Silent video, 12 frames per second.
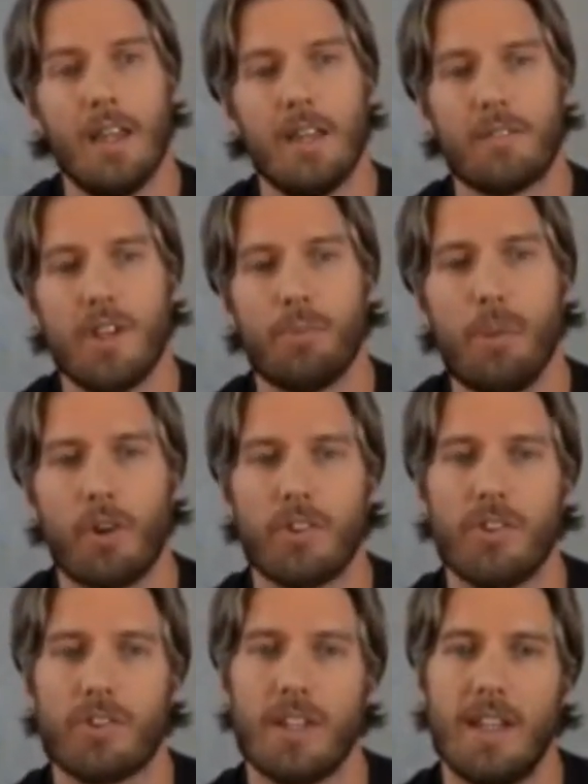These
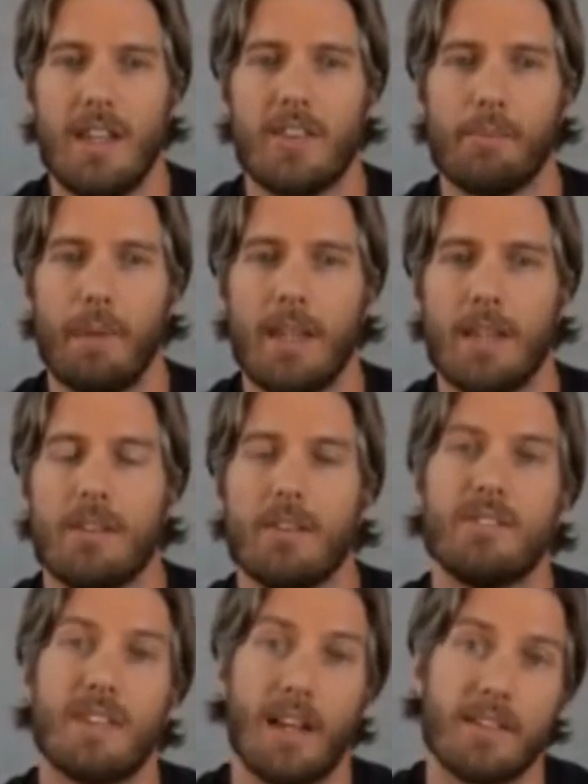boxes can either be
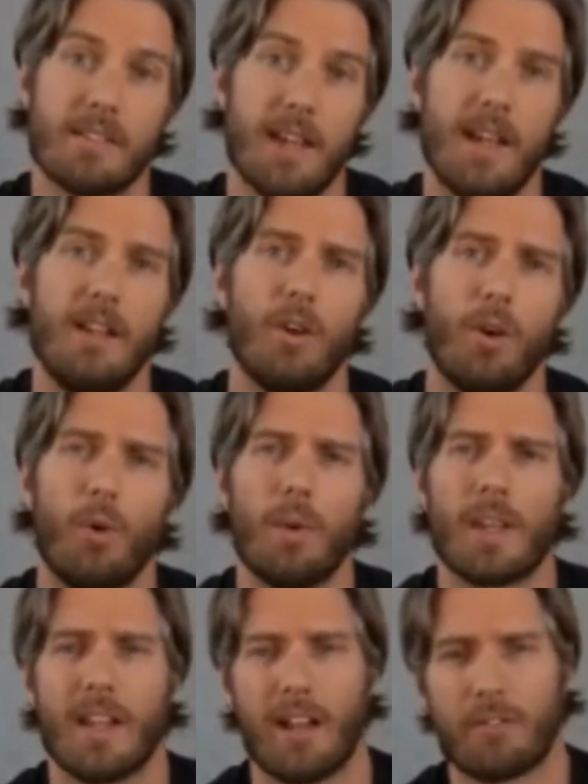Dante or we
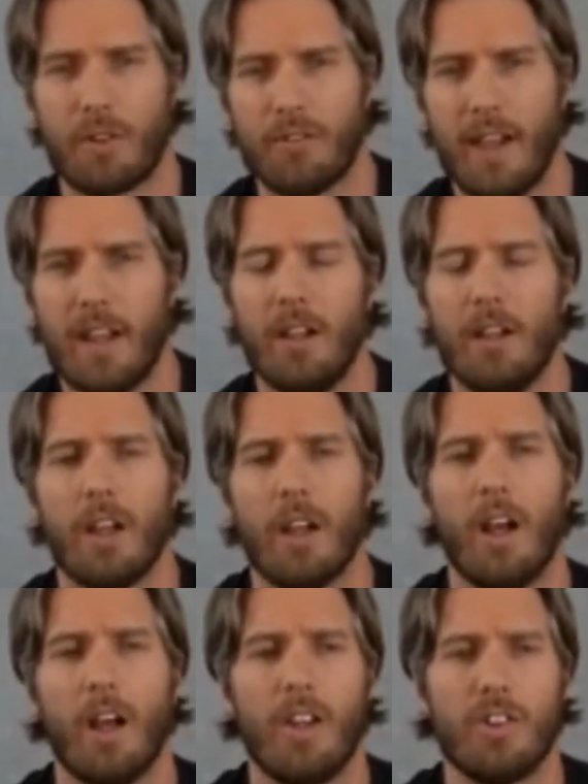can have Ravenna,
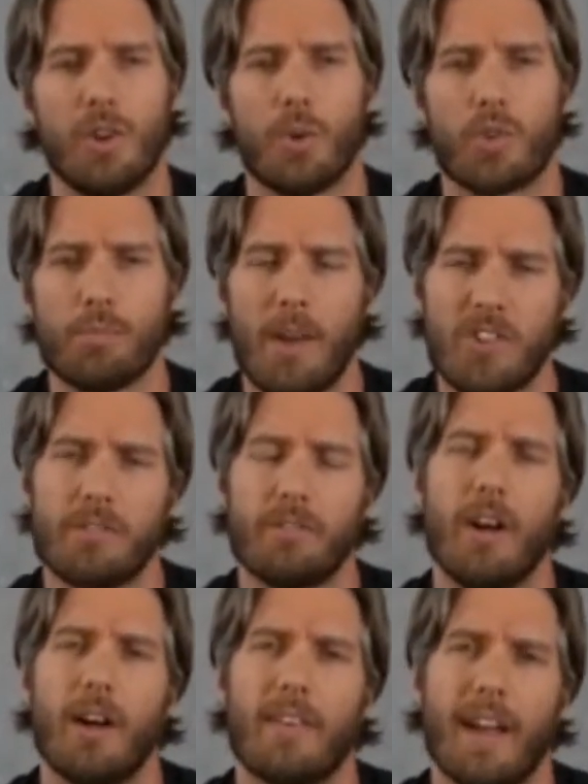and you'll
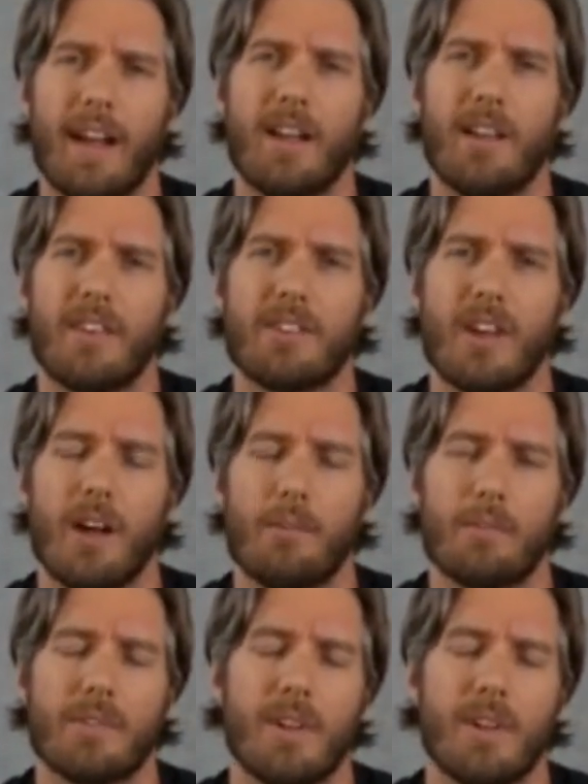specify that at the time